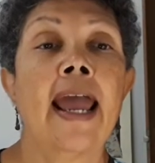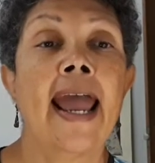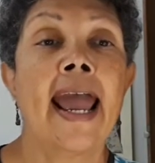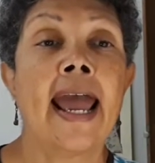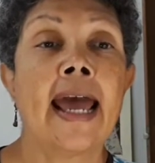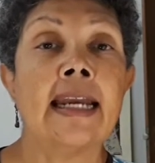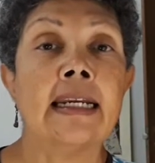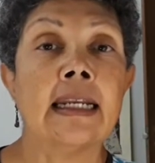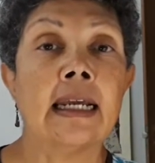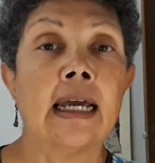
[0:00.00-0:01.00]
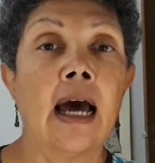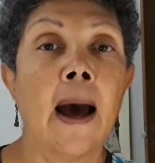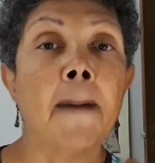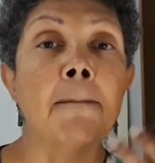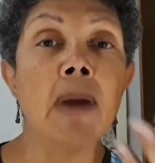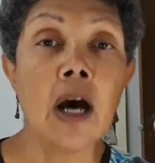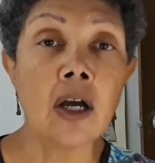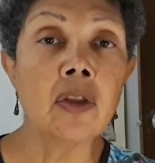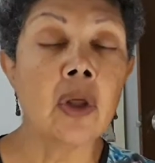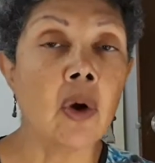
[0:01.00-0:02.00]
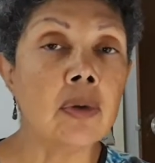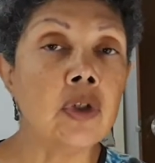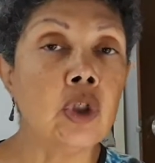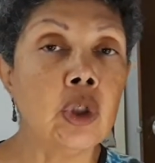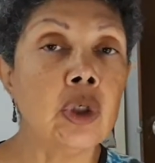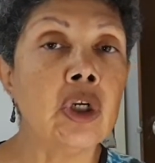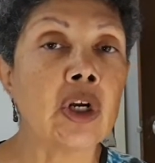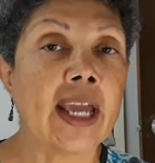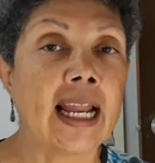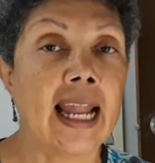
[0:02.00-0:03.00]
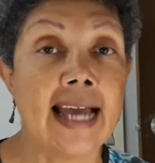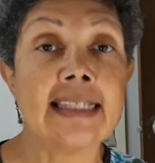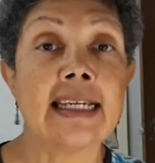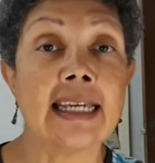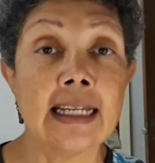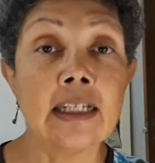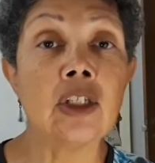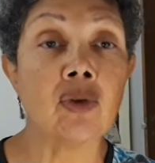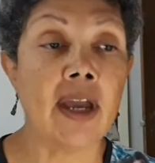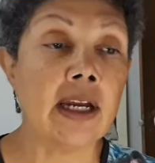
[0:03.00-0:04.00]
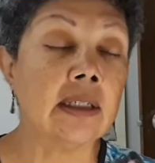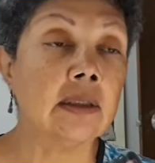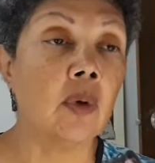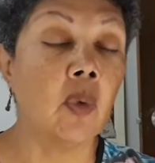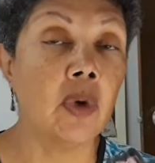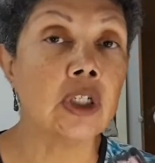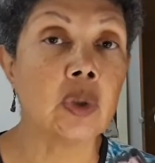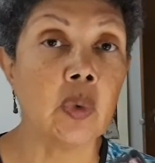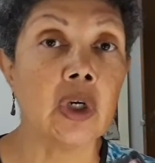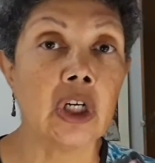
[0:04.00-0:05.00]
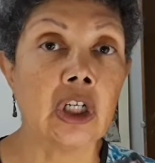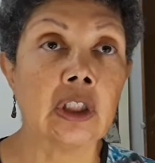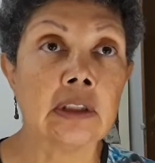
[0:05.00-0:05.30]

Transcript: And among those Junior Classic Illustrated, which were